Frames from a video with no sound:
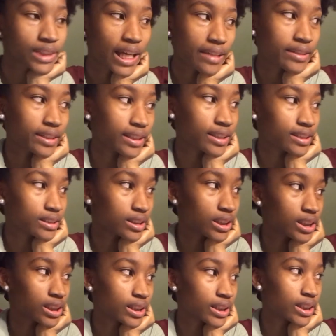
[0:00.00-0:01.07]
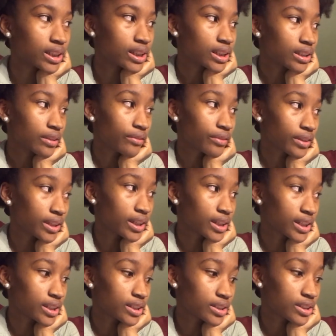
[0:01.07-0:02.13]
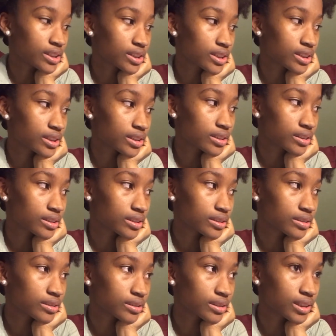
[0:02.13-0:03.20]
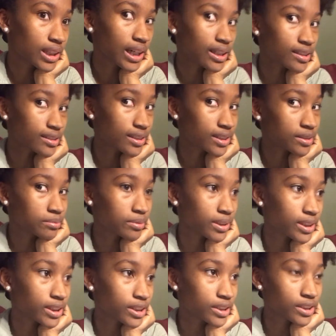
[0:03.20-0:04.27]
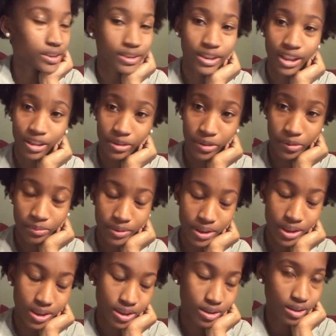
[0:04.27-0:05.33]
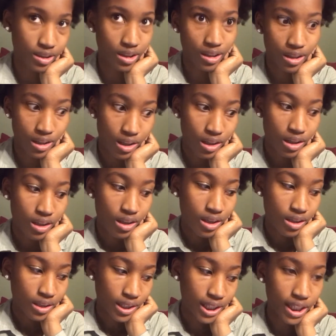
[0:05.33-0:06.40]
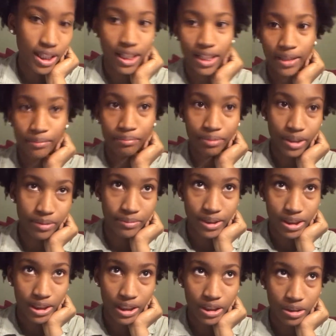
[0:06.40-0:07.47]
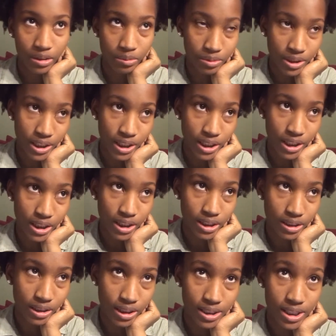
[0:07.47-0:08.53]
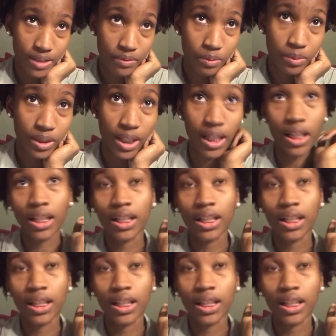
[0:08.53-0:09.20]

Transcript: I think that's it. For lunch, kinda skipped lunch. Y'all know me. And I pretty much stay home today. Except for when